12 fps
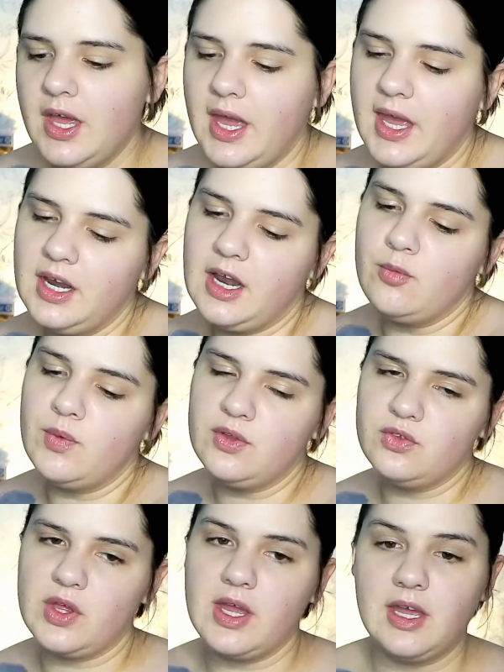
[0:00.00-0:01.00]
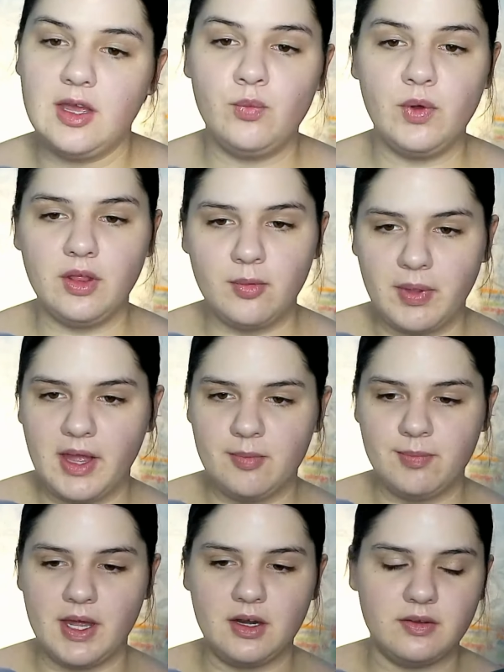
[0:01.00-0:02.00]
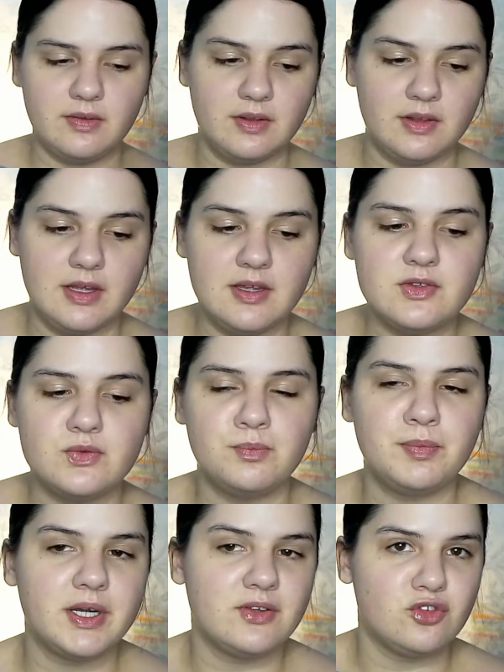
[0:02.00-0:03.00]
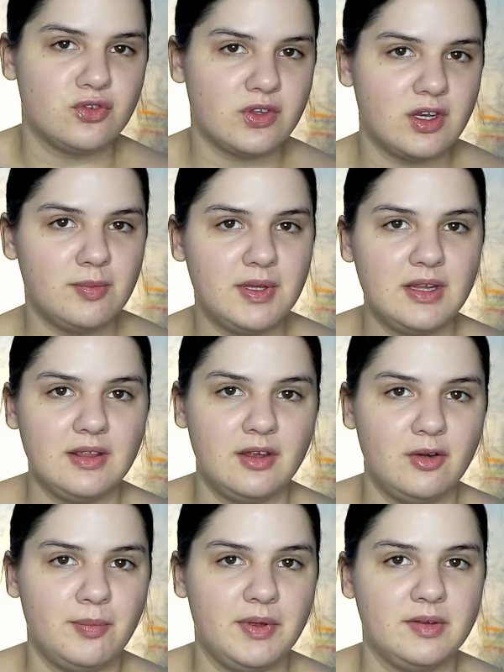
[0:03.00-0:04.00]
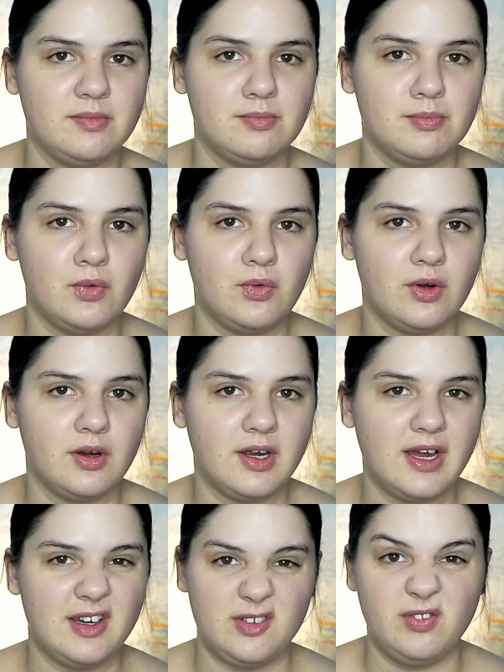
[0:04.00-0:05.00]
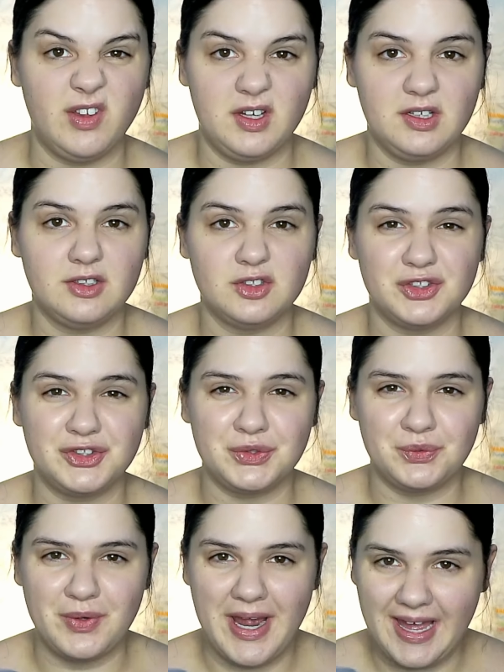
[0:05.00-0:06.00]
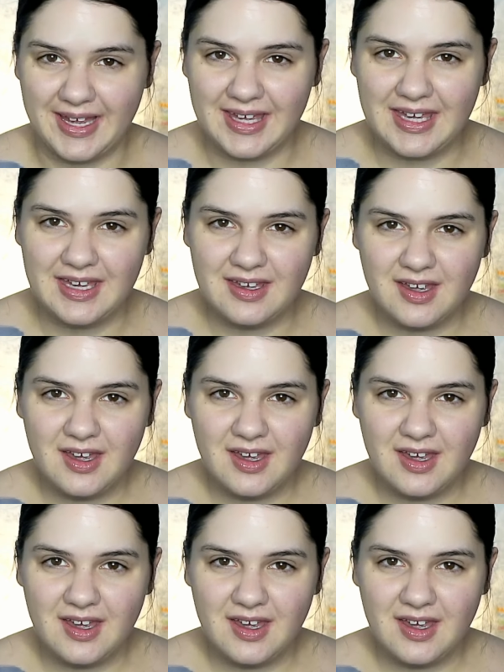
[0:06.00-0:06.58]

And I will say it will apply better than this, but it's just gonna be a little bit more kind of like draggy,